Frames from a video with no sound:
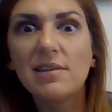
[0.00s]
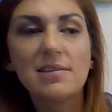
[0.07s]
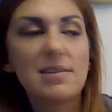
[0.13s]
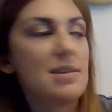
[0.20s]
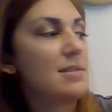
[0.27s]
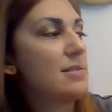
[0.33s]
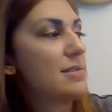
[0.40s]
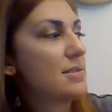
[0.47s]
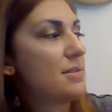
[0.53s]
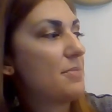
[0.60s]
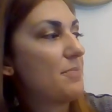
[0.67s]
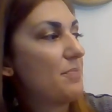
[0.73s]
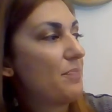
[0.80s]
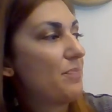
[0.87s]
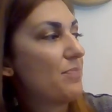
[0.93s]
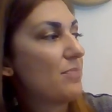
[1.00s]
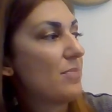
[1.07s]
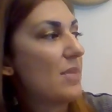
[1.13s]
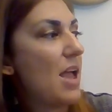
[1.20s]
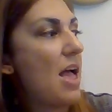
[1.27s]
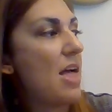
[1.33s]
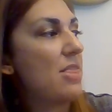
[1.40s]
sentence.
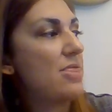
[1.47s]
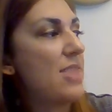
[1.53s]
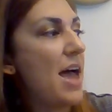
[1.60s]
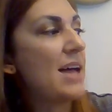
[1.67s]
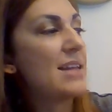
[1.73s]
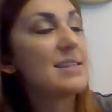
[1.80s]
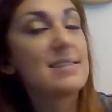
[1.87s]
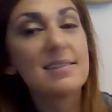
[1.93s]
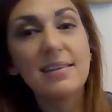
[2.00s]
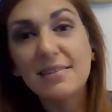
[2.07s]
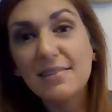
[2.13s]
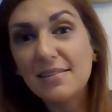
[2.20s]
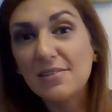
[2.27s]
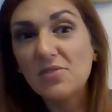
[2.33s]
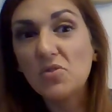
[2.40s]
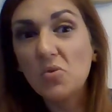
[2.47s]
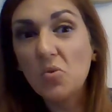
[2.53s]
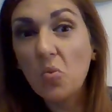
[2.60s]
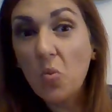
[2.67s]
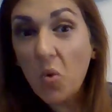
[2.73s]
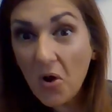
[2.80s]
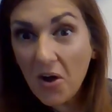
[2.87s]
And that sentence
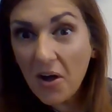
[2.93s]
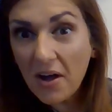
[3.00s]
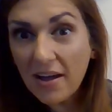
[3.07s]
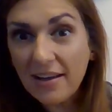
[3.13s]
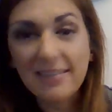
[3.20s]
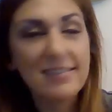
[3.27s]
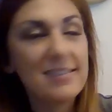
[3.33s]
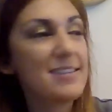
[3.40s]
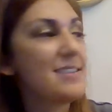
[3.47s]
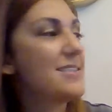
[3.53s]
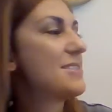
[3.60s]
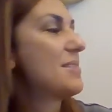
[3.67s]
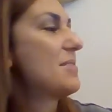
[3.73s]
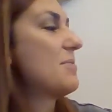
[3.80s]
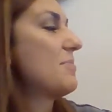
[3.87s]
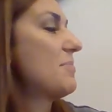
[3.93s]
was,